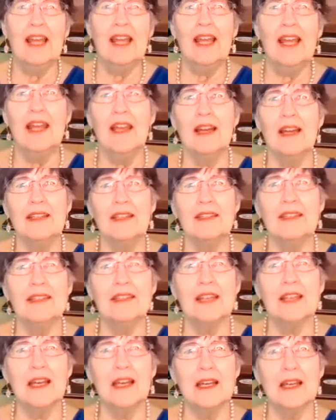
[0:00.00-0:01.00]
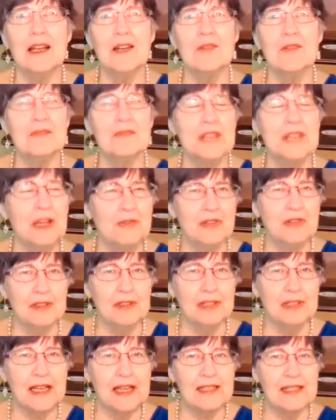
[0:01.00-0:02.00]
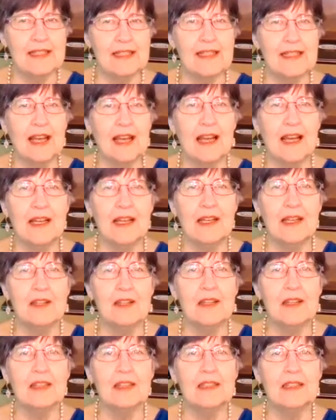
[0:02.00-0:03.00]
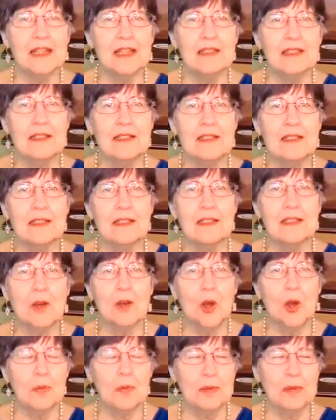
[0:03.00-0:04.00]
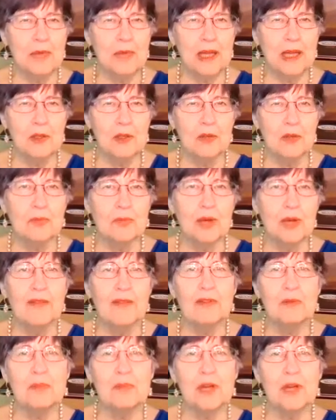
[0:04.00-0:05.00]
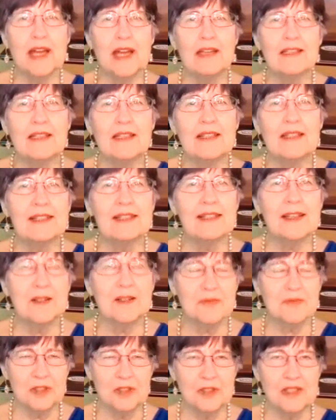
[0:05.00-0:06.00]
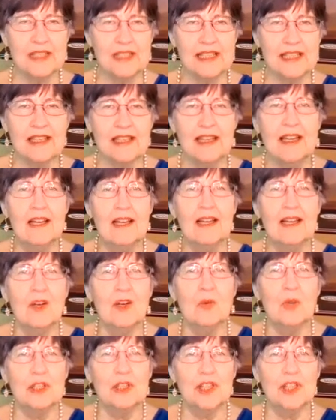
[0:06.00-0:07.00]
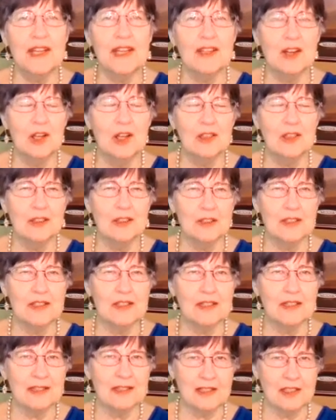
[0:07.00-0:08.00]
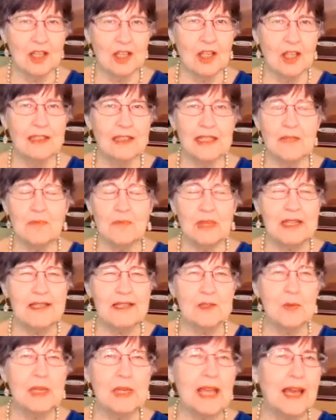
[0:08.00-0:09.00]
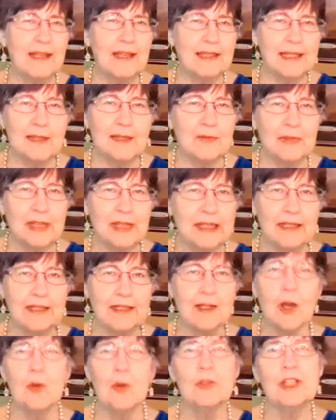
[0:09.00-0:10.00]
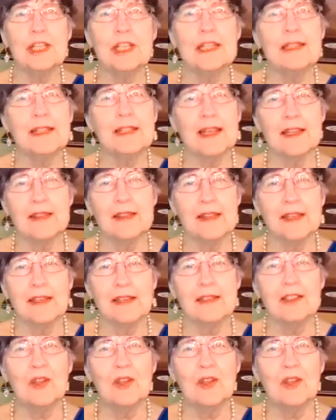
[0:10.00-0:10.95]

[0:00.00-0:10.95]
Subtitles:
And nevertheless, I elected to open my own private practice of nursing, which I called nurse consulting because we hadn't invented coaching yet then